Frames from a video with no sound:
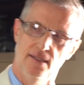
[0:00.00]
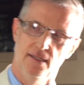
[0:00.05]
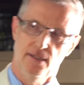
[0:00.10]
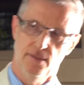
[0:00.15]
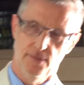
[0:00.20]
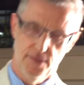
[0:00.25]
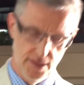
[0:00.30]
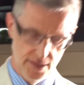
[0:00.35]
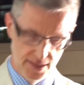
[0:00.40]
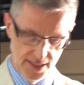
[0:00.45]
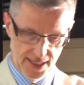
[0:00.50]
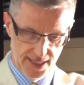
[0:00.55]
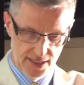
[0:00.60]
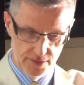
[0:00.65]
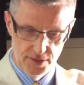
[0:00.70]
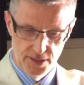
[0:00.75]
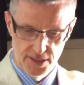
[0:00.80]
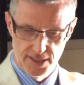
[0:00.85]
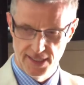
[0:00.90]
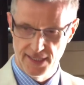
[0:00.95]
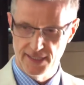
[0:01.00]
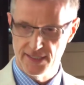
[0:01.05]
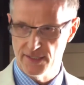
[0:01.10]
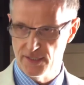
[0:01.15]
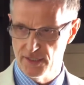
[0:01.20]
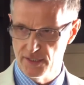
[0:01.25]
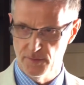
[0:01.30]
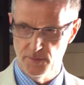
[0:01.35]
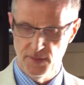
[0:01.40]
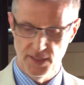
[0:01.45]
you lay down your
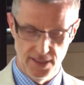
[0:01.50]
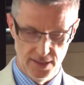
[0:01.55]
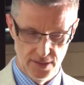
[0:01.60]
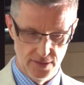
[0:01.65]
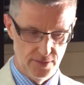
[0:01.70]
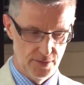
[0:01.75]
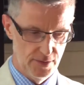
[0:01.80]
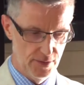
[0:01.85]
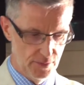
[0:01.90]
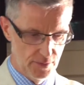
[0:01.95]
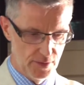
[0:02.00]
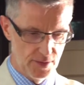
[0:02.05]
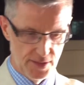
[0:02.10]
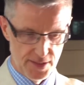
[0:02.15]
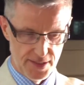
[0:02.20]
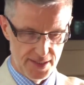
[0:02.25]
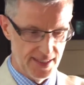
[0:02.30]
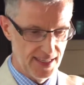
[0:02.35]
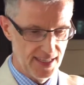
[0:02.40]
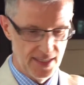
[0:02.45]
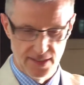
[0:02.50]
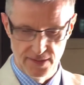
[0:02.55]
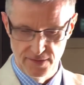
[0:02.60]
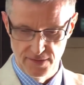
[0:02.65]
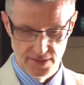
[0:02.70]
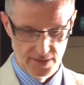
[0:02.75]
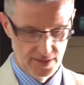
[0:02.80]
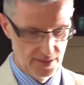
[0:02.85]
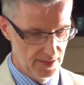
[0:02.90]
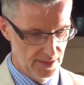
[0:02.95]
taxonomy, you understand
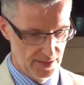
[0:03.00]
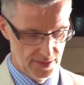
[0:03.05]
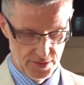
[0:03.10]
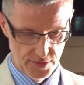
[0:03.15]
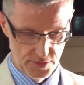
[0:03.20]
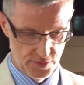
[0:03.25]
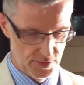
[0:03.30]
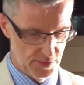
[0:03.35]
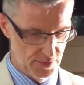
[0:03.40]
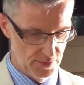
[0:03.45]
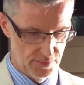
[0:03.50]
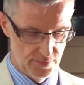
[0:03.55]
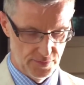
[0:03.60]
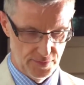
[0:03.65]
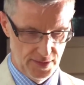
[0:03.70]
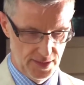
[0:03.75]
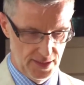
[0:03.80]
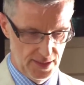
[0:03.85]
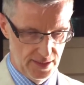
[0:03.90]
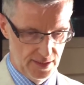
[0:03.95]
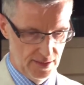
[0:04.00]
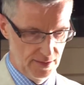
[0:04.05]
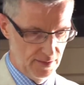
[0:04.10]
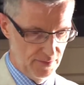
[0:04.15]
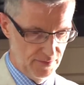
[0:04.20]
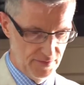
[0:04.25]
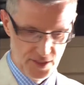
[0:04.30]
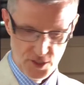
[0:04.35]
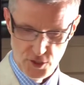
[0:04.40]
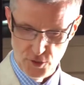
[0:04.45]
sort of in a
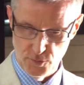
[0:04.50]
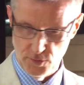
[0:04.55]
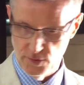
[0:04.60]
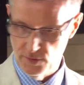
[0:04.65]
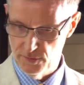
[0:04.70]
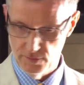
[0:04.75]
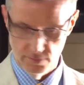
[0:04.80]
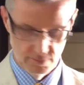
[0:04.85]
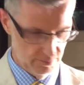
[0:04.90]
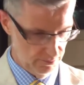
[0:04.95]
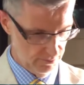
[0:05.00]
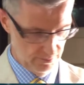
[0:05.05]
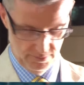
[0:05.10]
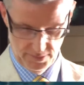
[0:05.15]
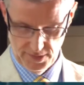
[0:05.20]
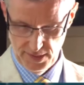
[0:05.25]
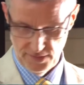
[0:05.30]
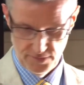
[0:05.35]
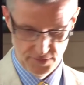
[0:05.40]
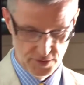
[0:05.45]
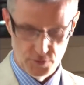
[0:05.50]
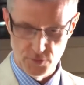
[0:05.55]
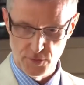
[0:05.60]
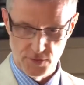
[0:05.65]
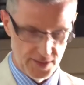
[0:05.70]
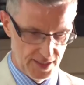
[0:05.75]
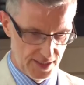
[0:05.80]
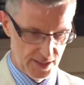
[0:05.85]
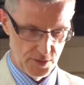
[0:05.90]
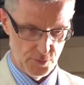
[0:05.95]
visual
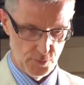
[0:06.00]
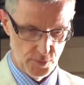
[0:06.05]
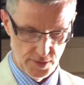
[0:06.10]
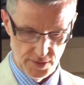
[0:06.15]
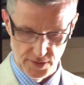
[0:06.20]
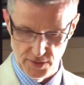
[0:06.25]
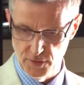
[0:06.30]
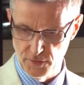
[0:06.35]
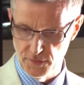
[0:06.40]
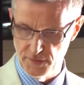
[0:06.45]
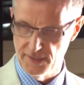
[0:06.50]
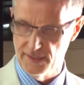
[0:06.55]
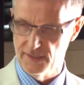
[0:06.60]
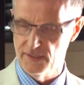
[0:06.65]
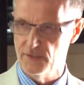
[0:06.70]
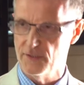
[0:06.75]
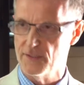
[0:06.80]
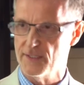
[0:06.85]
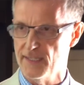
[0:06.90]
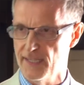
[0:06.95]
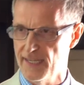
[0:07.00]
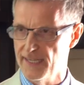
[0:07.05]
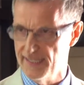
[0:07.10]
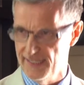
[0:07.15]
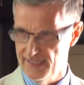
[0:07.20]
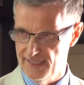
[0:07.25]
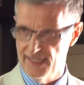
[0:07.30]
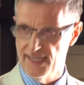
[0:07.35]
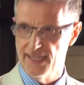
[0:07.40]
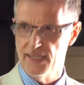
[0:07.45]
sense what the whole thing looks like
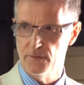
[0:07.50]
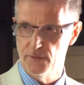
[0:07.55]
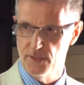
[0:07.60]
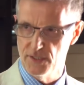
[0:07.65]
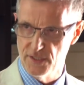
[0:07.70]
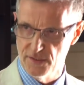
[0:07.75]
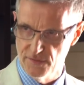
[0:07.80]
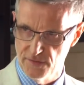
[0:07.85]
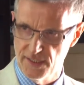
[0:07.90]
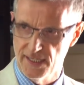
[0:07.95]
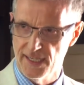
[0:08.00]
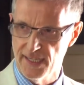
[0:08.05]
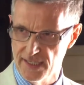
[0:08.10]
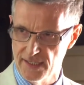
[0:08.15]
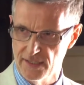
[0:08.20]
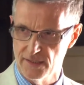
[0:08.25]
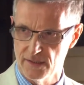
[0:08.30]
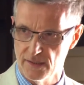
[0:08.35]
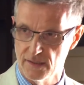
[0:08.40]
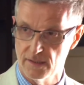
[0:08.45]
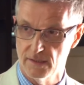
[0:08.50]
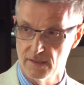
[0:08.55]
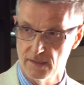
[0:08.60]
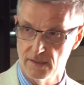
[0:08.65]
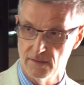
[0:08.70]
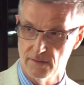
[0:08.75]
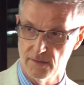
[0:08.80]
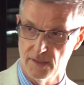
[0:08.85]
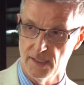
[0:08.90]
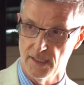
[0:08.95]
in language, the vernacular,
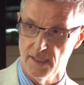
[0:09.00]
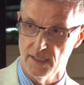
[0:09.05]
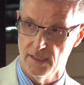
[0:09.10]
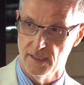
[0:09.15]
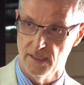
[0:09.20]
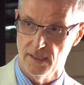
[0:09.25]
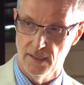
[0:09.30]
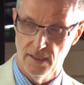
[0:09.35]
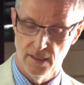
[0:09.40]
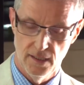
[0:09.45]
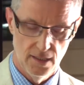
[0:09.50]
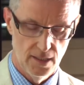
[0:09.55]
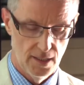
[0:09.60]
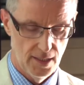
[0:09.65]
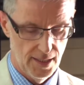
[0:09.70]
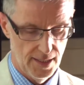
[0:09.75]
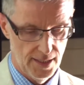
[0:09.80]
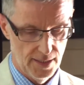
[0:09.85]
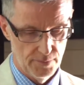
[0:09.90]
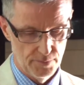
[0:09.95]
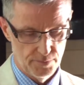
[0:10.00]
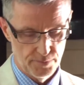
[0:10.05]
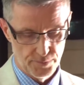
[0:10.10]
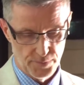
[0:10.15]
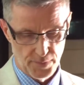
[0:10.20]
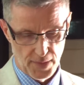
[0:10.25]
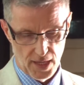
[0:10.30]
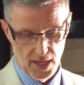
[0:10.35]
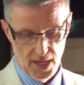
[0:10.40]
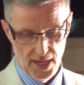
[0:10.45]
right?
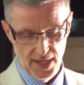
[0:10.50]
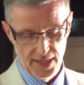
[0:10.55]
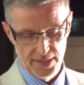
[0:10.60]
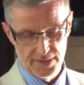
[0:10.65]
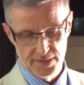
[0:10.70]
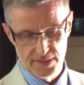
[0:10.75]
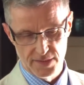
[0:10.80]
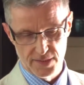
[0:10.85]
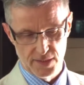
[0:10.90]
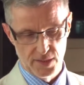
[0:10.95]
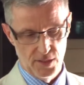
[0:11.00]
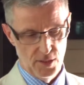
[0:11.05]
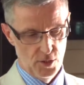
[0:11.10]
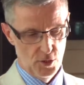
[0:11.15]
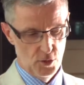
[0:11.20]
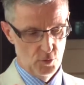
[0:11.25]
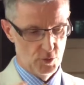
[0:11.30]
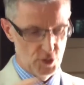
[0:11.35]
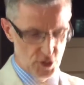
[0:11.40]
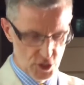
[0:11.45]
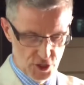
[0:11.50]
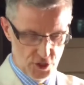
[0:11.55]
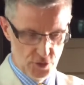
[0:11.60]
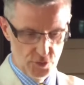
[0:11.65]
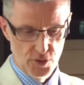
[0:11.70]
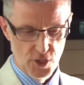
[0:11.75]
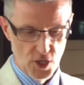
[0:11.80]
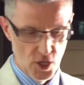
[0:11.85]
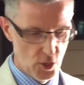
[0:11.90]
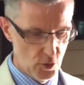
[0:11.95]
And once you
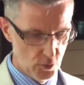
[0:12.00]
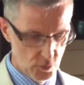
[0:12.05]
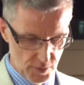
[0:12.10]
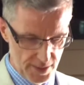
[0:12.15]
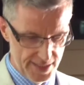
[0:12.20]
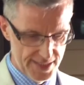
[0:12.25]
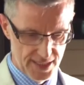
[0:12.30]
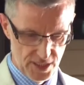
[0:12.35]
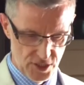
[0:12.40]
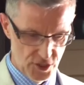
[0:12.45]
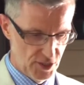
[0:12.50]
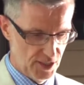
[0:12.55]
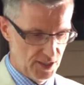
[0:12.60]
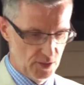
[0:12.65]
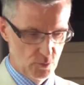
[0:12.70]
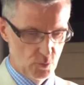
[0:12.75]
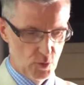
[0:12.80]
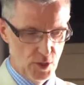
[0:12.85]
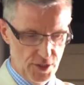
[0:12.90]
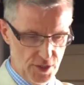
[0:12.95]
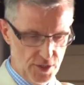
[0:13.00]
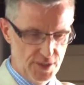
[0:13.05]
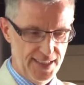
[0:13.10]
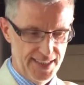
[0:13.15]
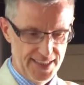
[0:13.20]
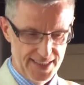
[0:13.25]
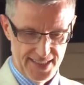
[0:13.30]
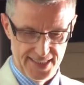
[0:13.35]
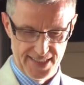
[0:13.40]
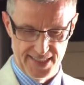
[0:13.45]
know essentially what you
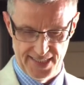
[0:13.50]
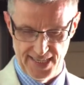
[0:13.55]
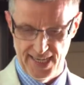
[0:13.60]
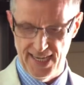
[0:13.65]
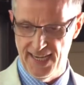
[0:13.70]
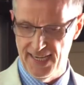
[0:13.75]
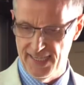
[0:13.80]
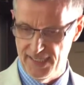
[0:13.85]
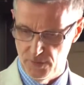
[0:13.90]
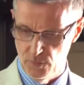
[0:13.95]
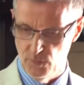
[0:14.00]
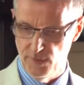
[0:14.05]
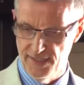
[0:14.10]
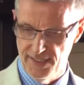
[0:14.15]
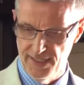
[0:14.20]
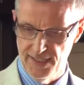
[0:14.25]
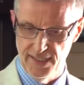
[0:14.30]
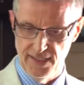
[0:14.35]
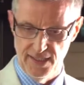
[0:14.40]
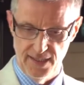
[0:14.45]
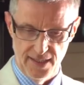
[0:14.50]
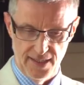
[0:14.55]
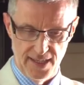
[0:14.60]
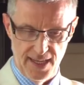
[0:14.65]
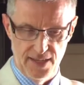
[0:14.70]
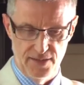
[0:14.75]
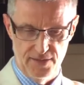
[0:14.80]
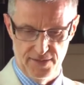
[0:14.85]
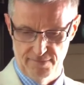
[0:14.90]
need to say within that